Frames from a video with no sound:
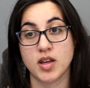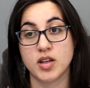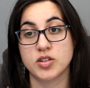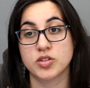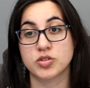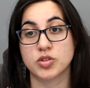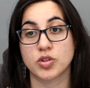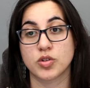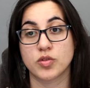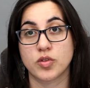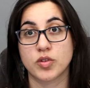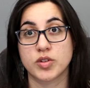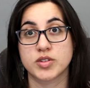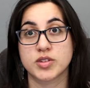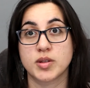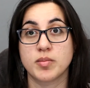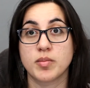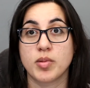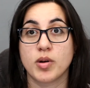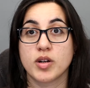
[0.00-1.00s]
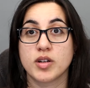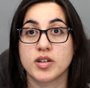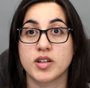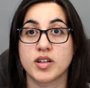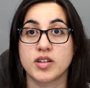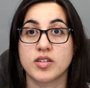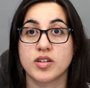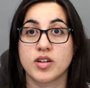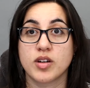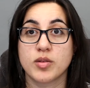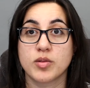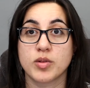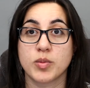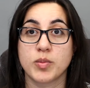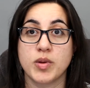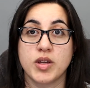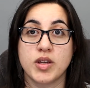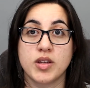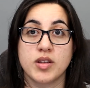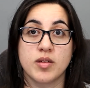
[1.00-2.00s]
So for some part they thought it would
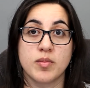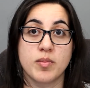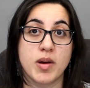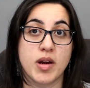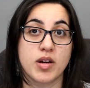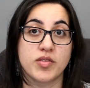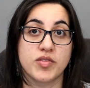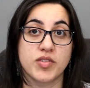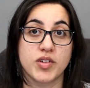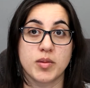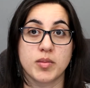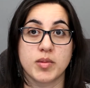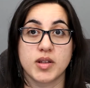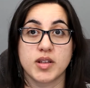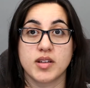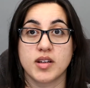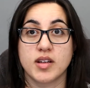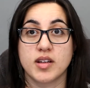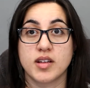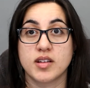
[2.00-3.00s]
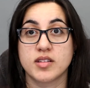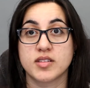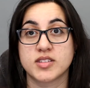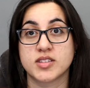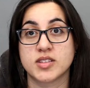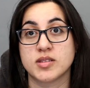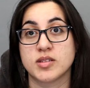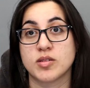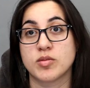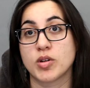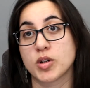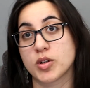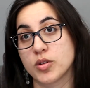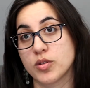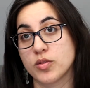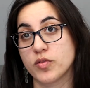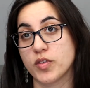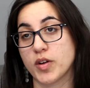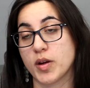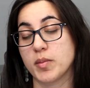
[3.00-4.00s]
be the bear family, then the
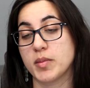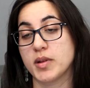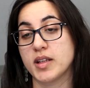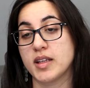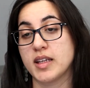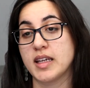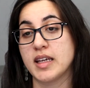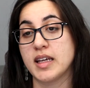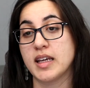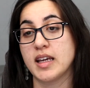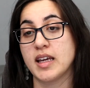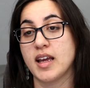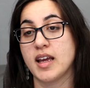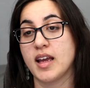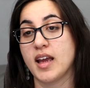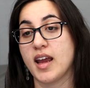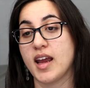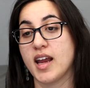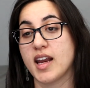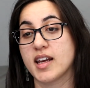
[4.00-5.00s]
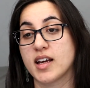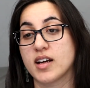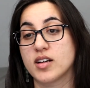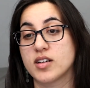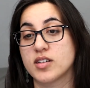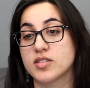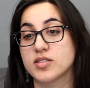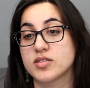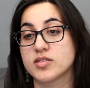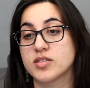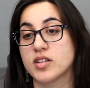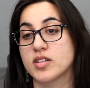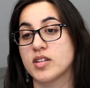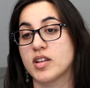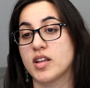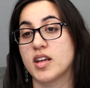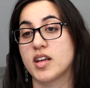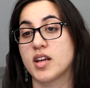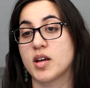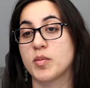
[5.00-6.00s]
raccoon family, and now
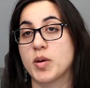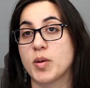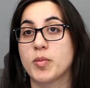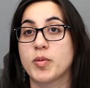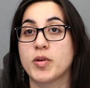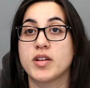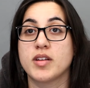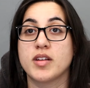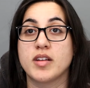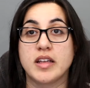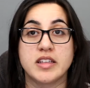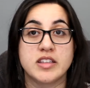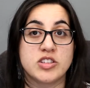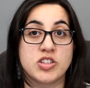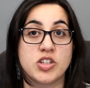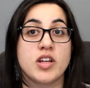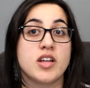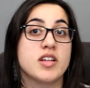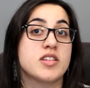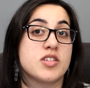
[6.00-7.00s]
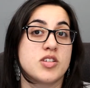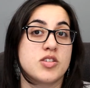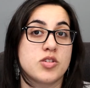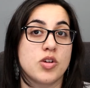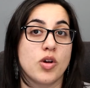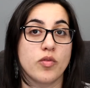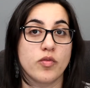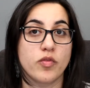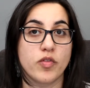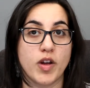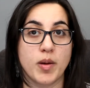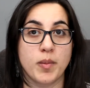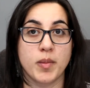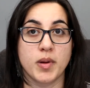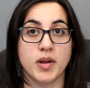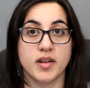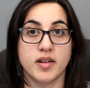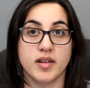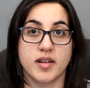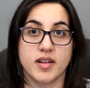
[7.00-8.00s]
they come up with it's its own
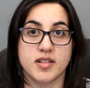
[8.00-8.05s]
family.